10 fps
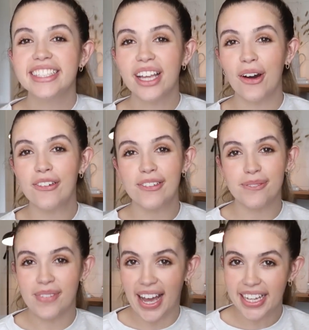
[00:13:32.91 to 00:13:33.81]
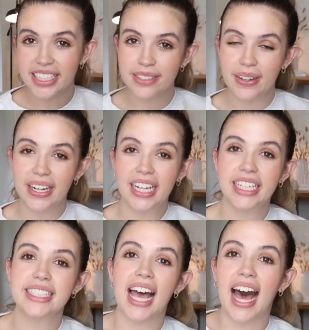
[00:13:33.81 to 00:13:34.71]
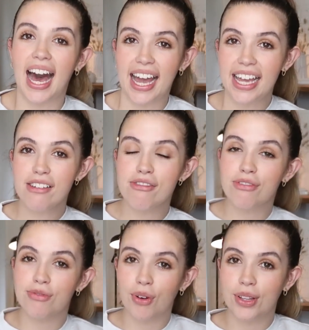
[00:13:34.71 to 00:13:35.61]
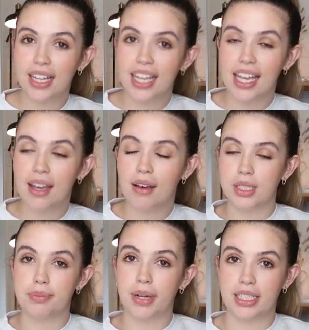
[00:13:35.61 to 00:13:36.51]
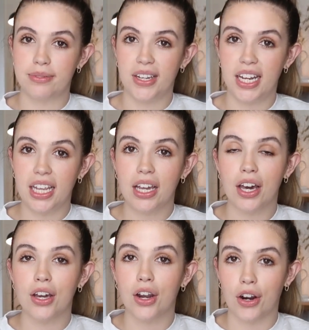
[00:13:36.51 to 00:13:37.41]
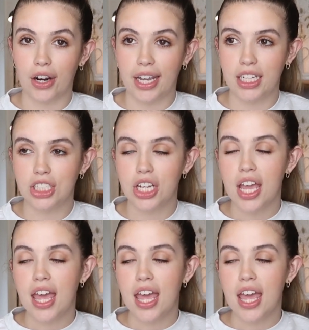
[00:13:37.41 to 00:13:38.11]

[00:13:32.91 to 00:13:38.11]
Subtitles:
So my experience, I fully was breastfeeding Courage,